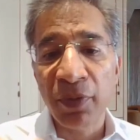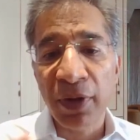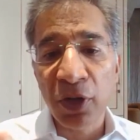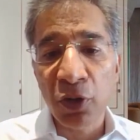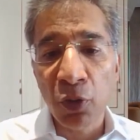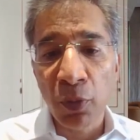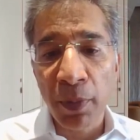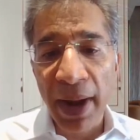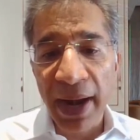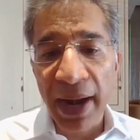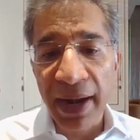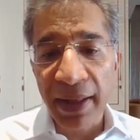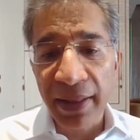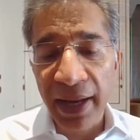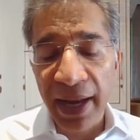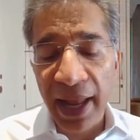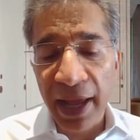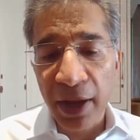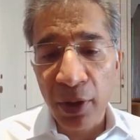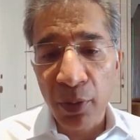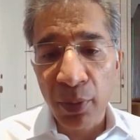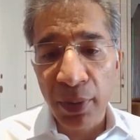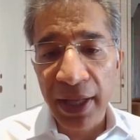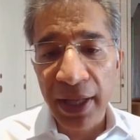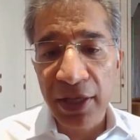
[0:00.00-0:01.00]
will do better than
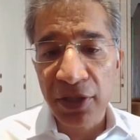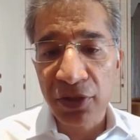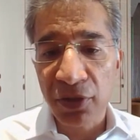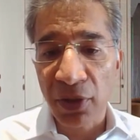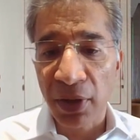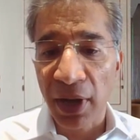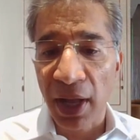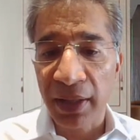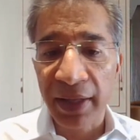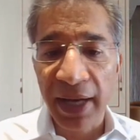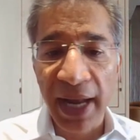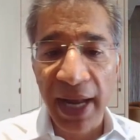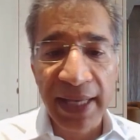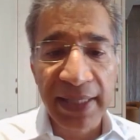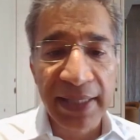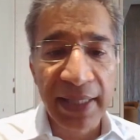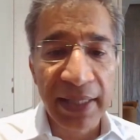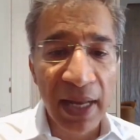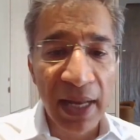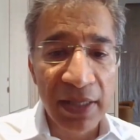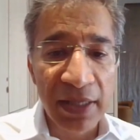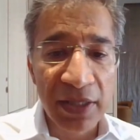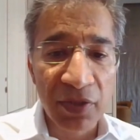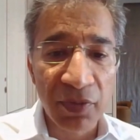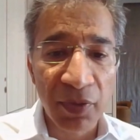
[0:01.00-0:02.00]
equities or other
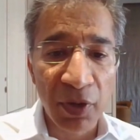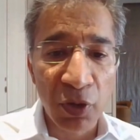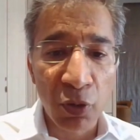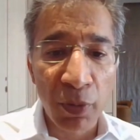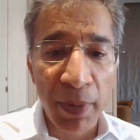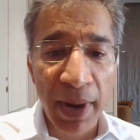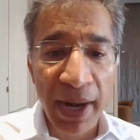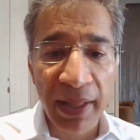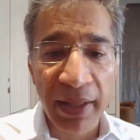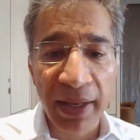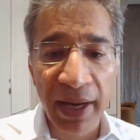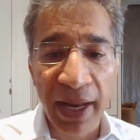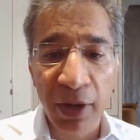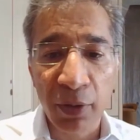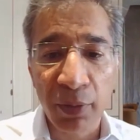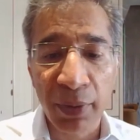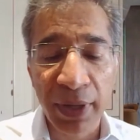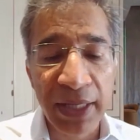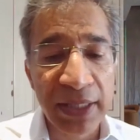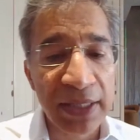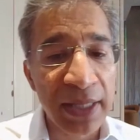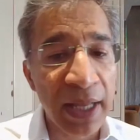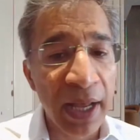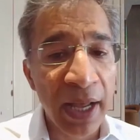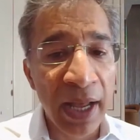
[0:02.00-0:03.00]
asset classes will do better than
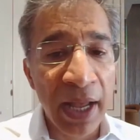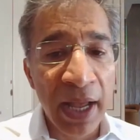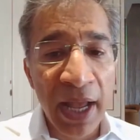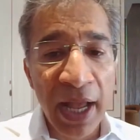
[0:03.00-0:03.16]
equities.